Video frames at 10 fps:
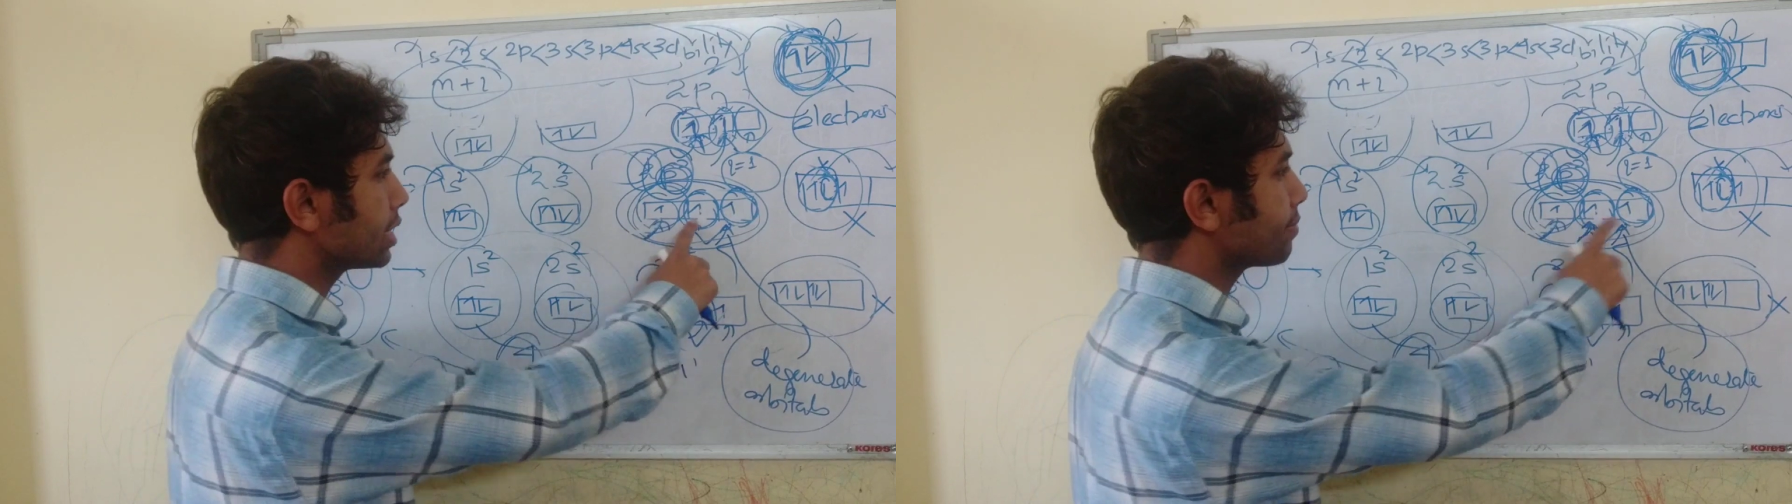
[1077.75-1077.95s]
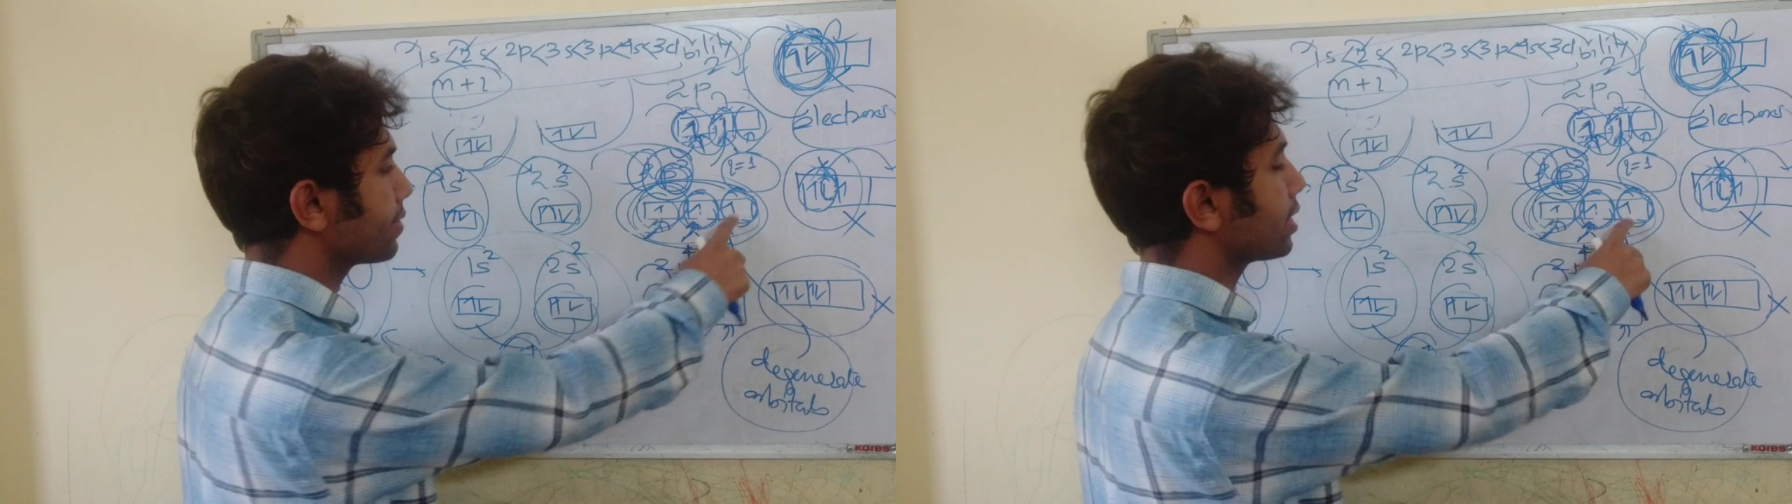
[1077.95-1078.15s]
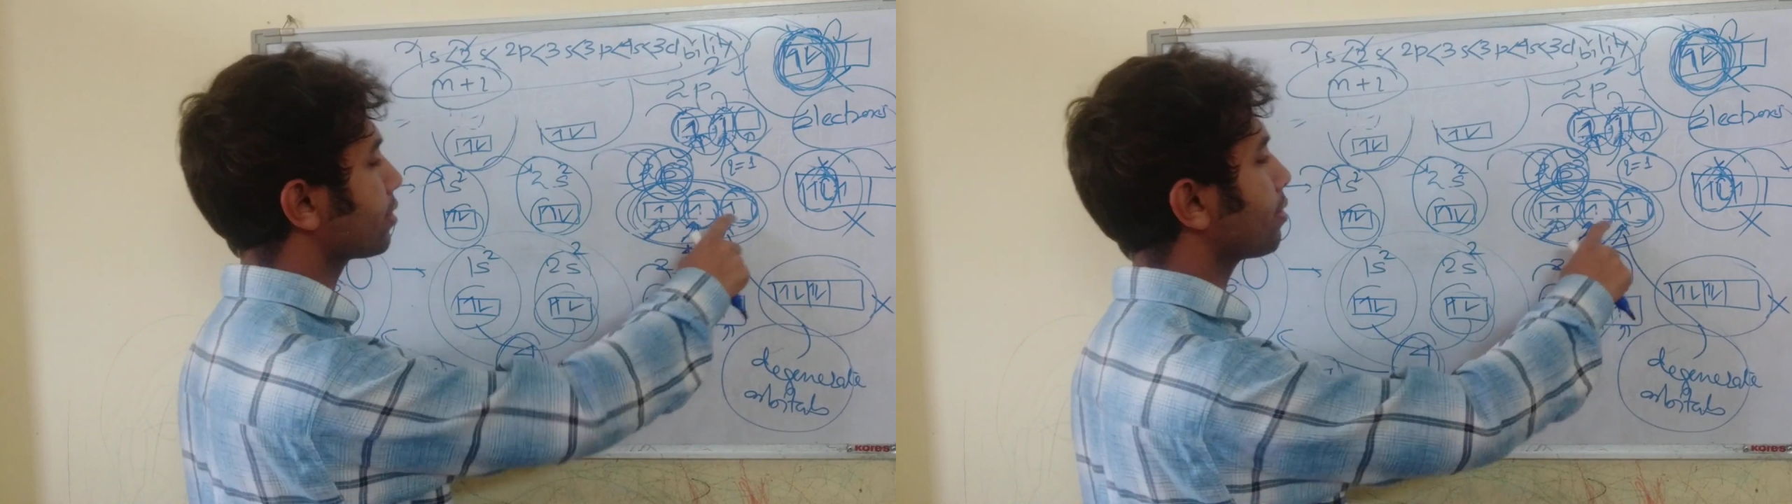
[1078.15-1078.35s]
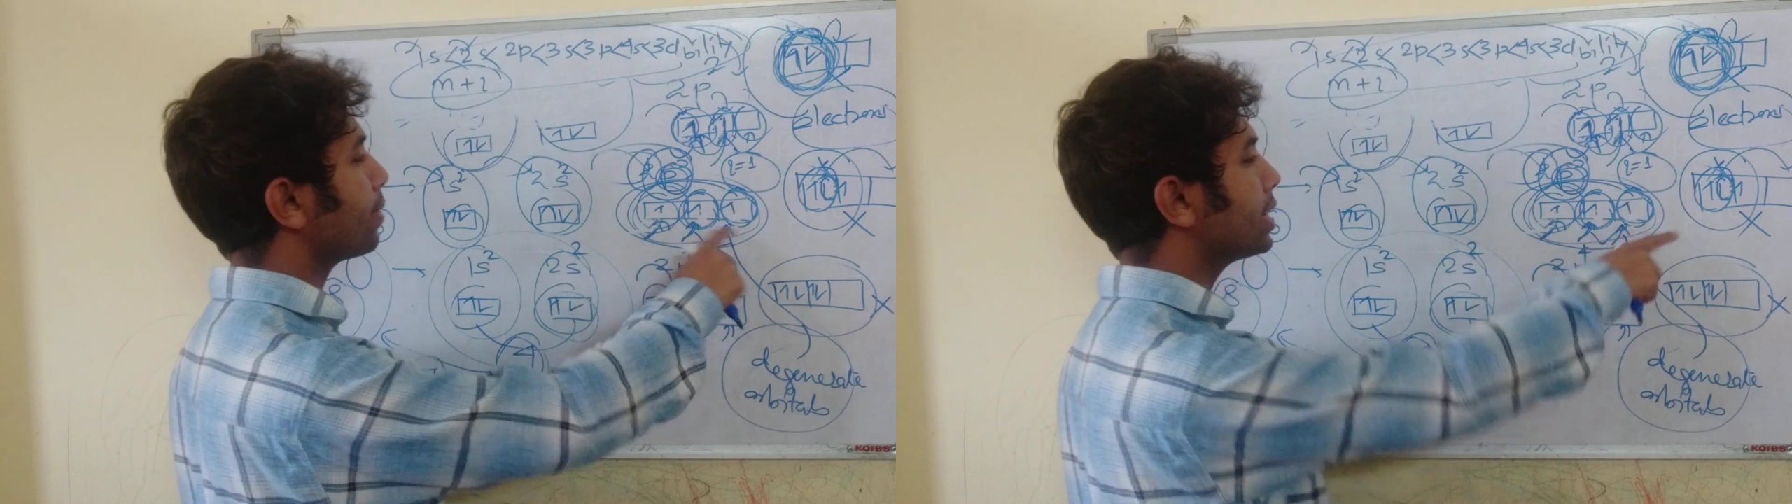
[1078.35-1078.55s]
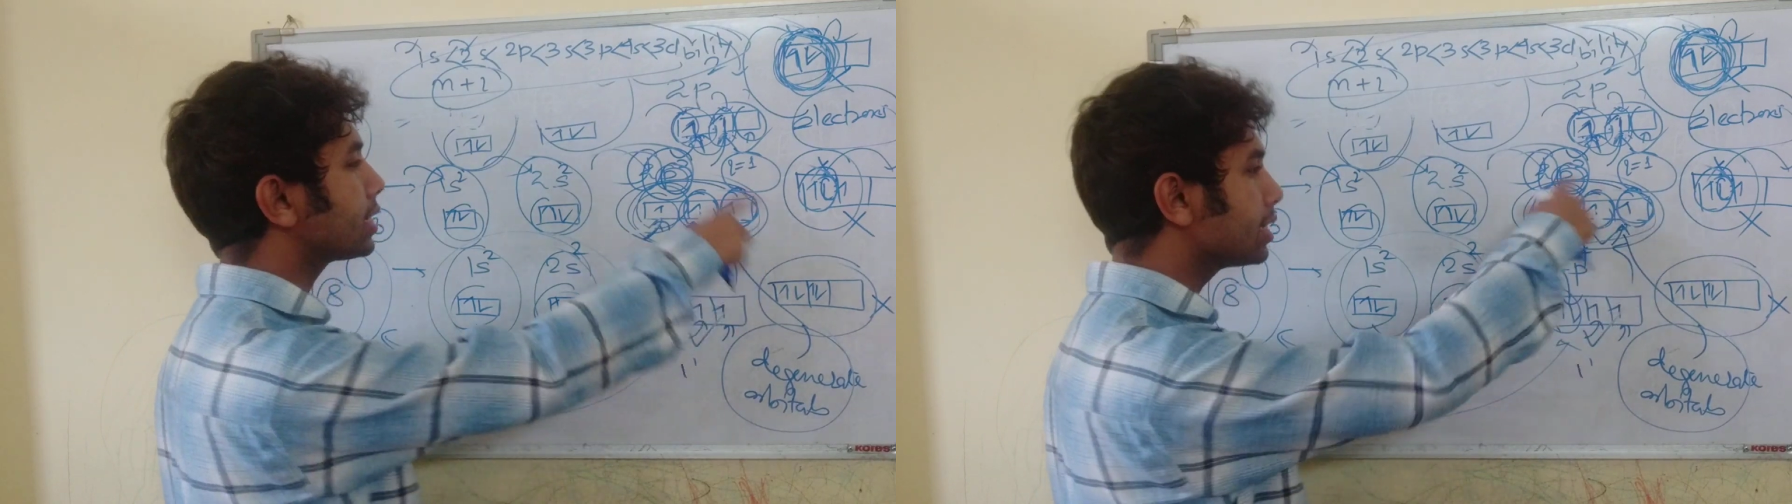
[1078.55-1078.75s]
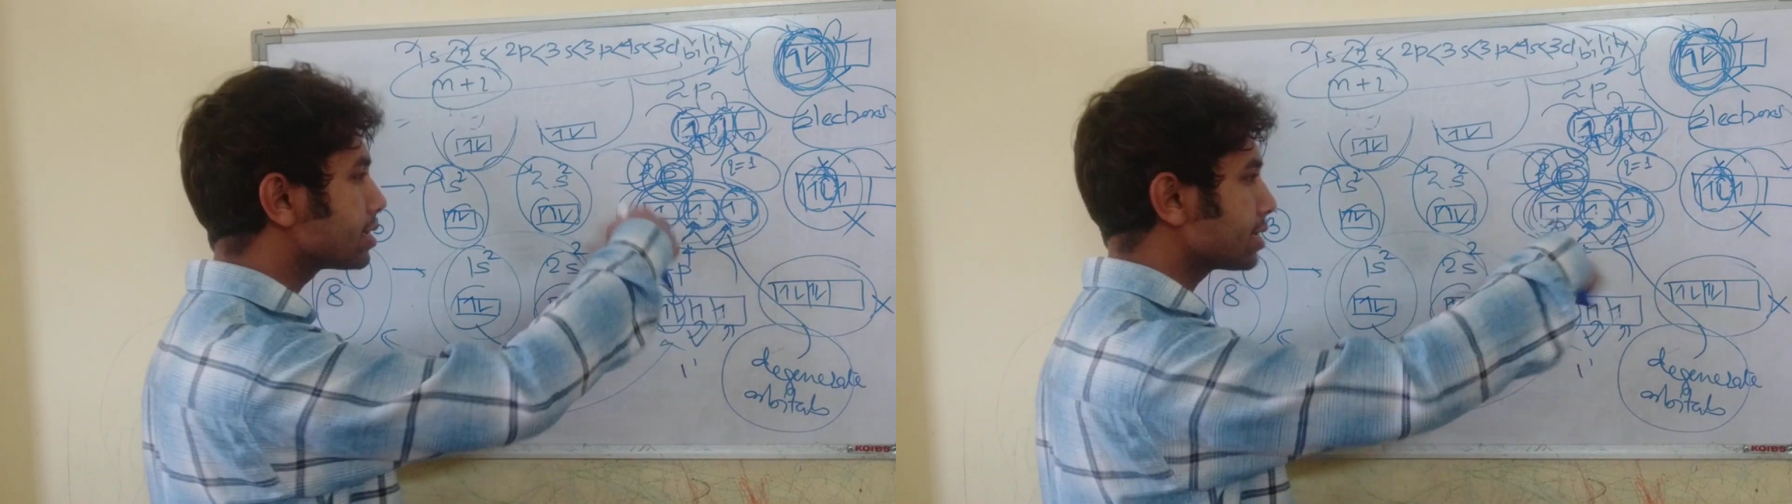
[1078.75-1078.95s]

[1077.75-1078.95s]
different orbitals,